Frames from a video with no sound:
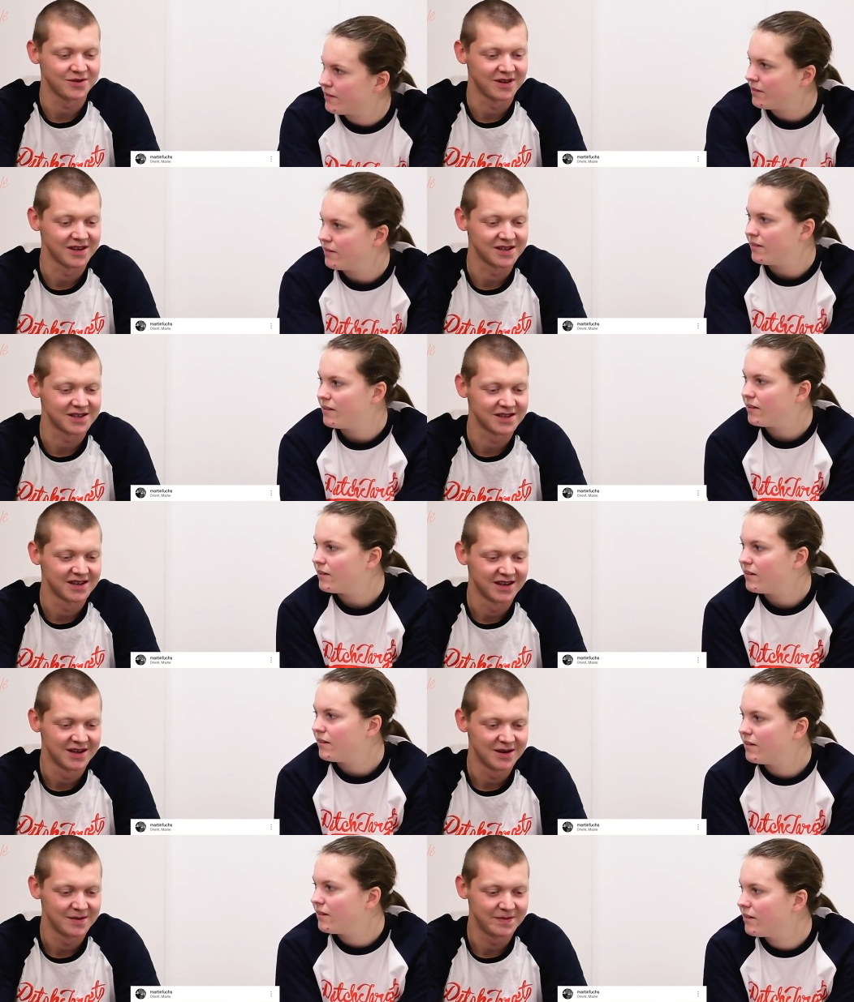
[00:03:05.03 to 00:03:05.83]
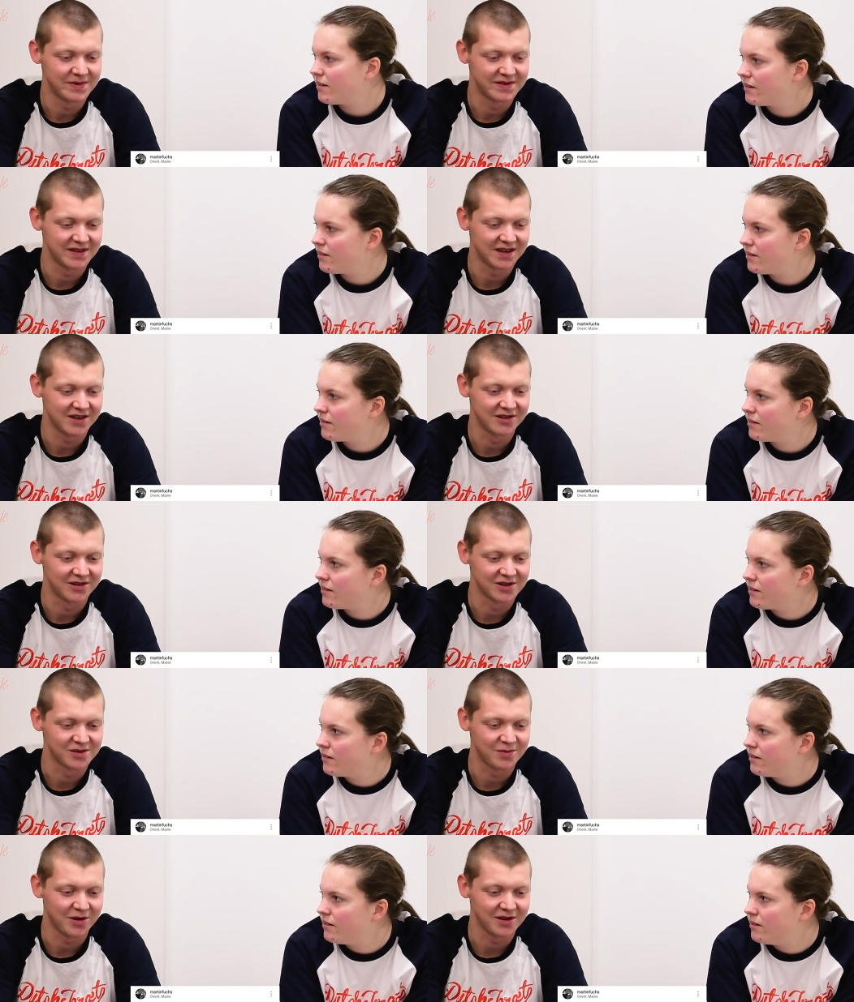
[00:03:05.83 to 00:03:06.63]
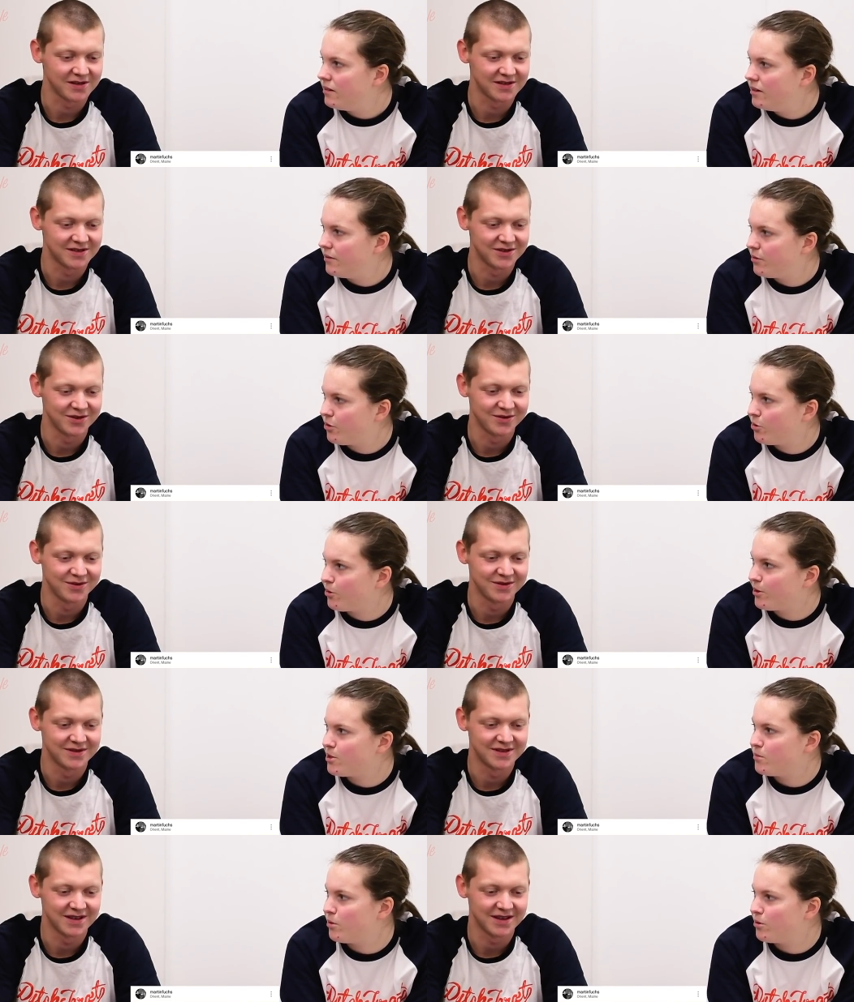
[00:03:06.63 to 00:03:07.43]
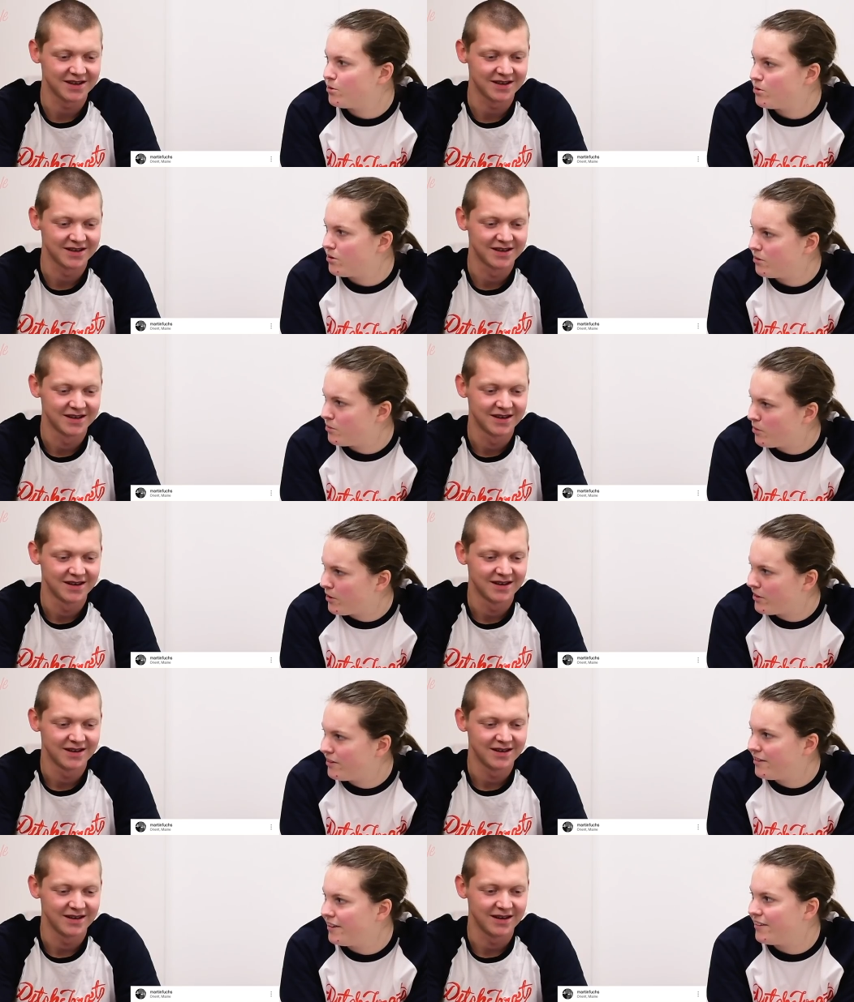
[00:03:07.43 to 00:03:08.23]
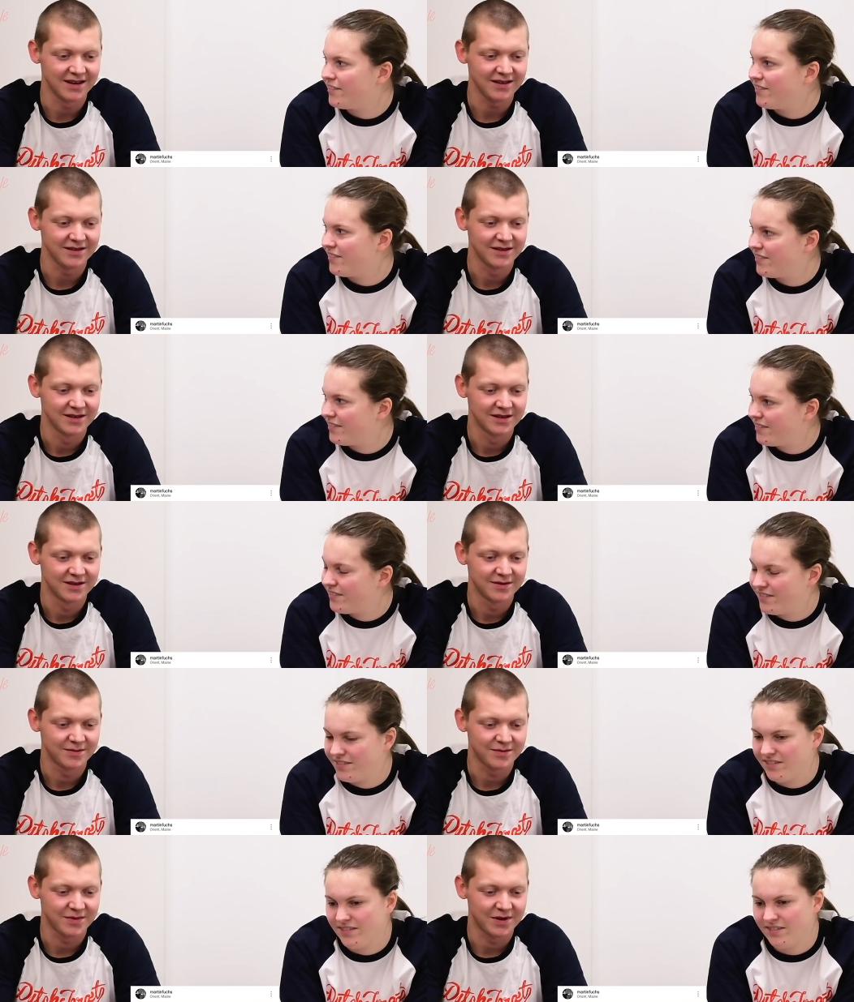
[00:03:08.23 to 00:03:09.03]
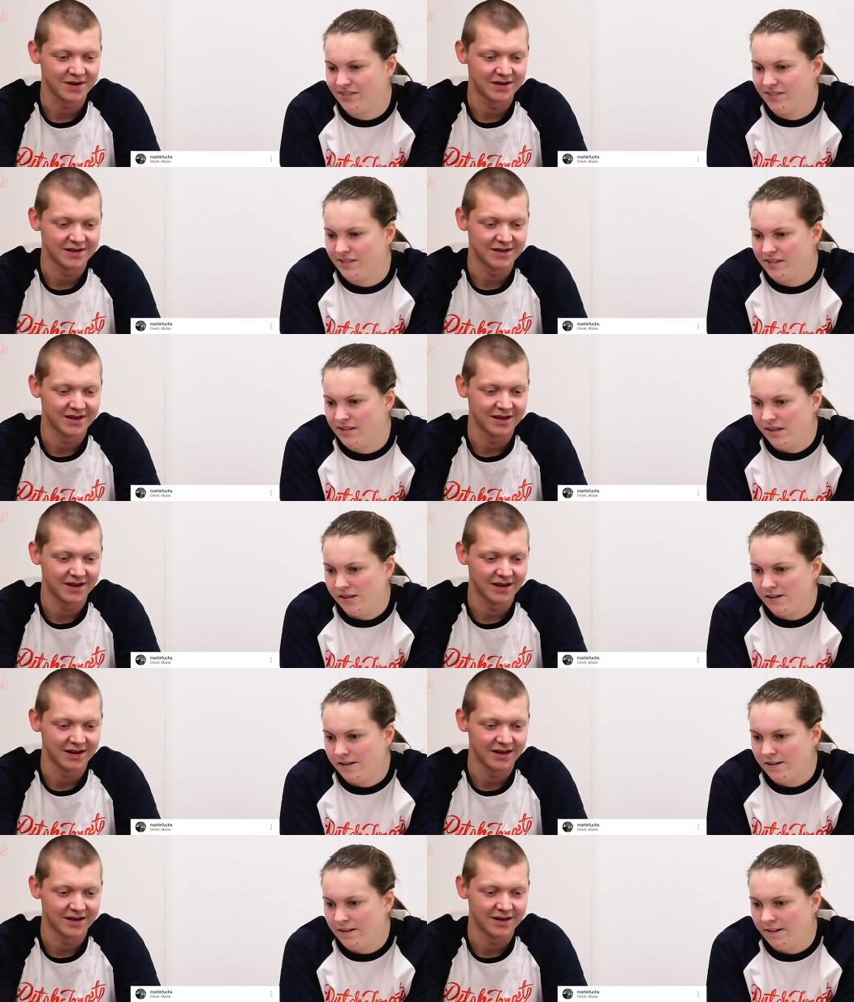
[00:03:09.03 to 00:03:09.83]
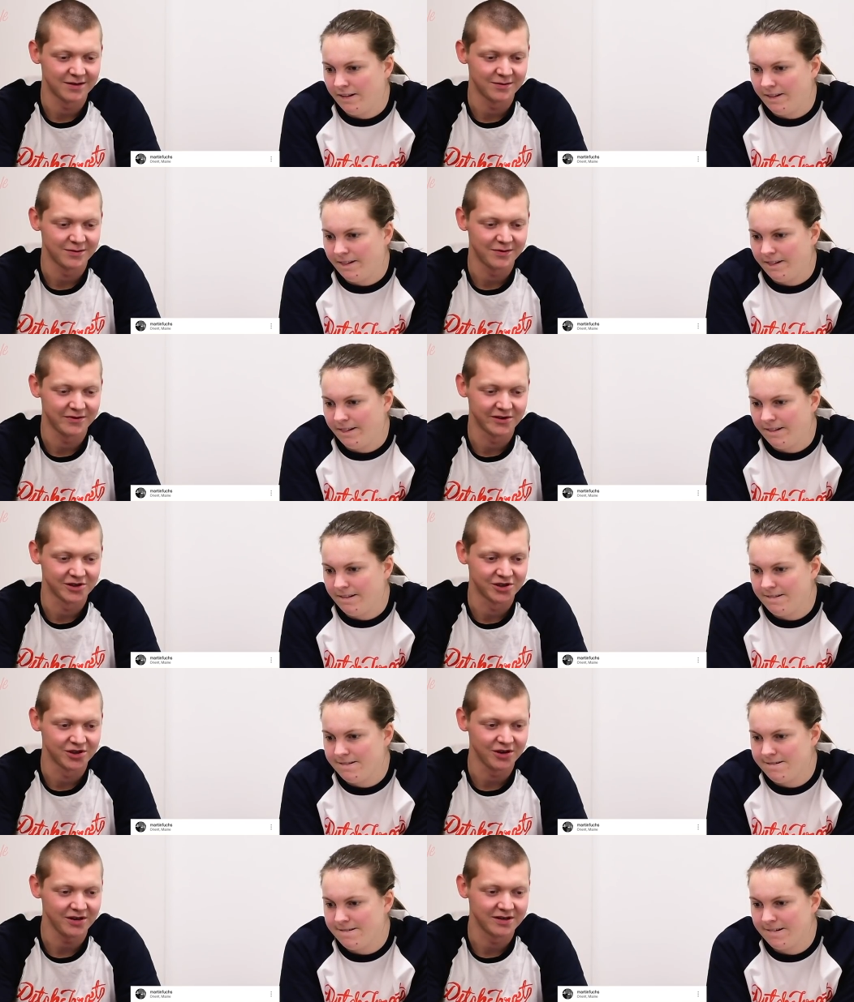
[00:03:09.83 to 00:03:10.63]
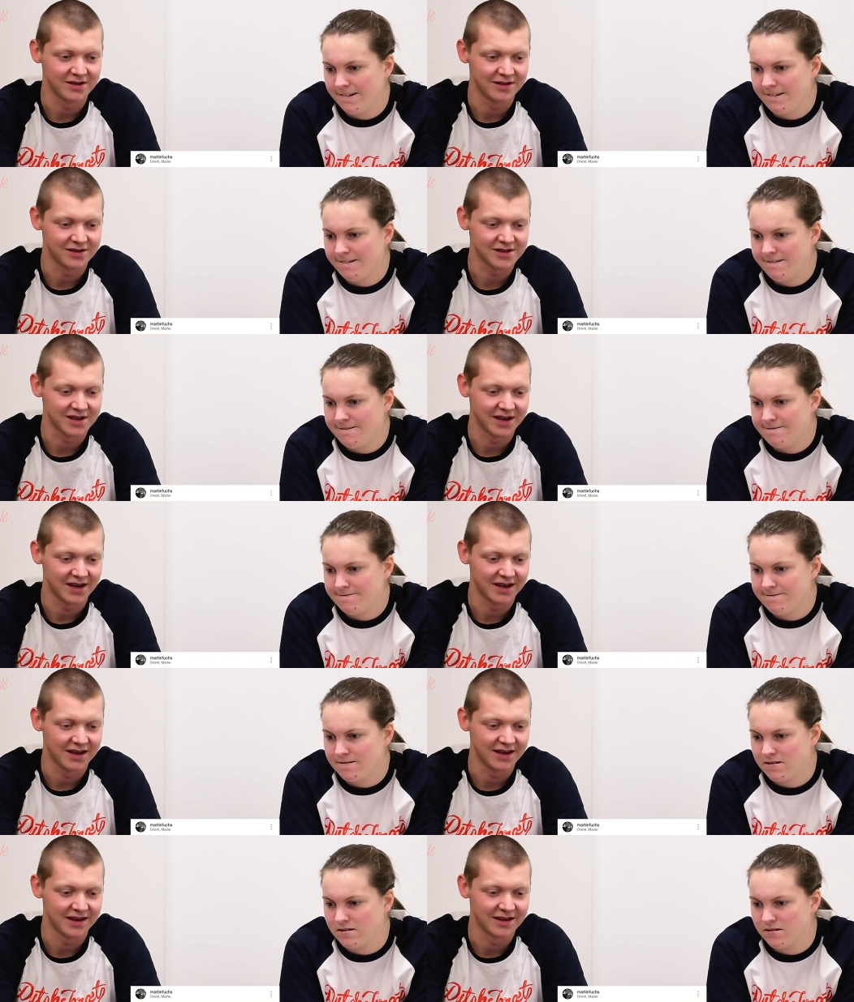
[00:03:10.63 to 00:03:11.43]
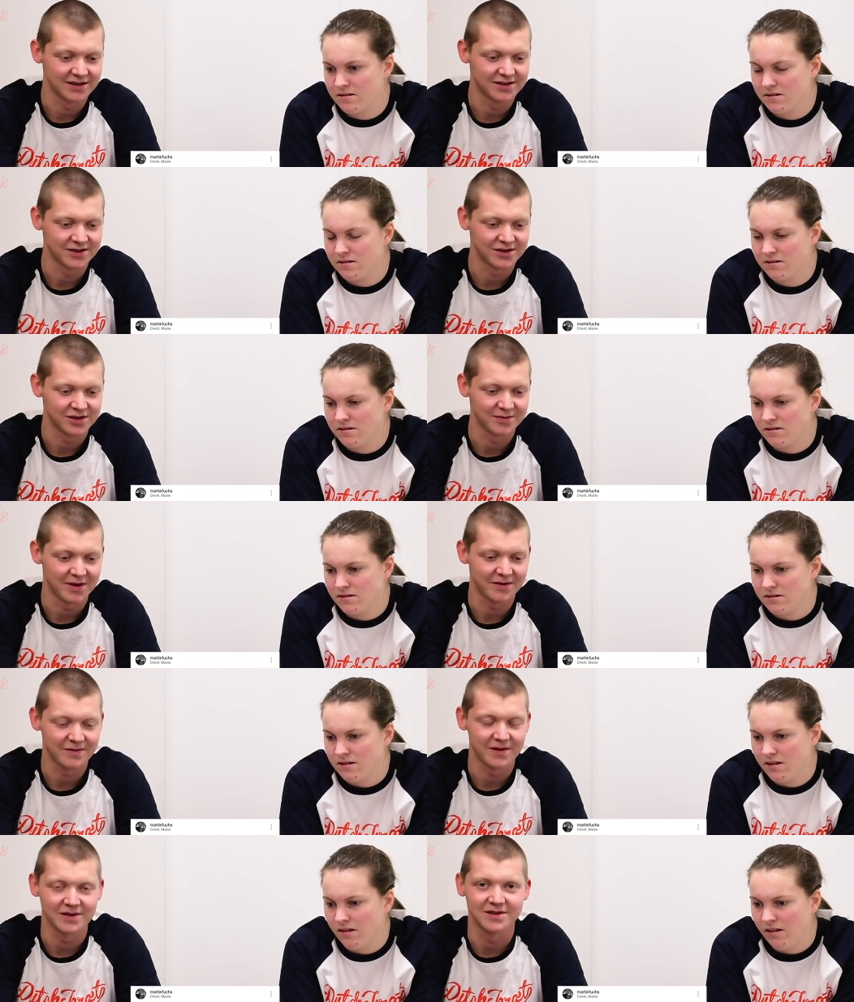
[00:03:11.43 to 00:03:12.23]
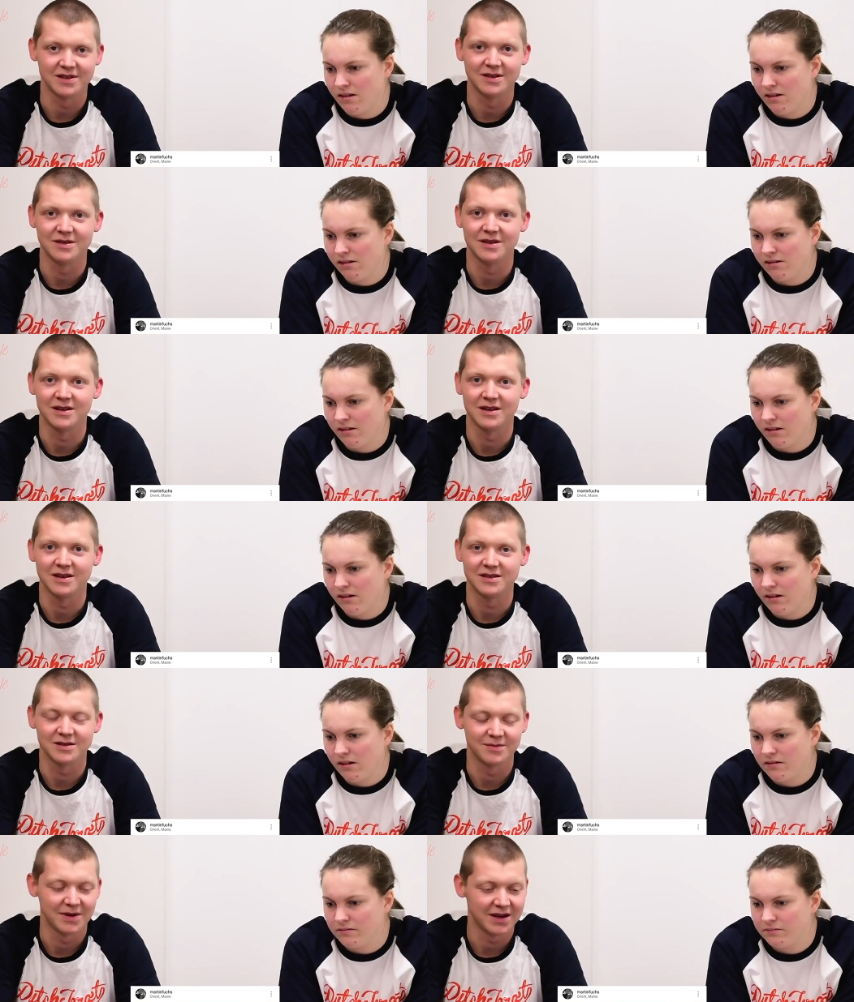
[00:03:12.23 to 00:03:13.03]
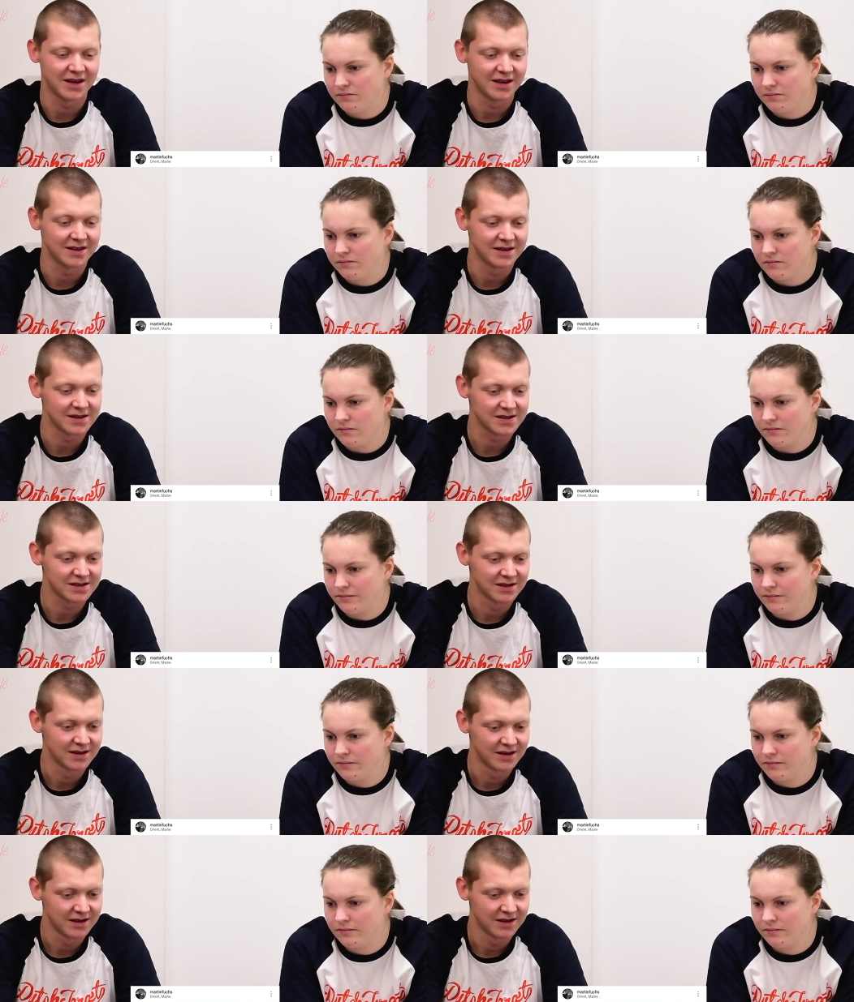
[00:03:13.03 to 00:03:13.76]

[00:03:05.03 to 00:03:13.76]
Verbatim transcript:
Speaker 1: this particular spot the but um, for sure, it looks like he uh, took some effort in, uh, into making this,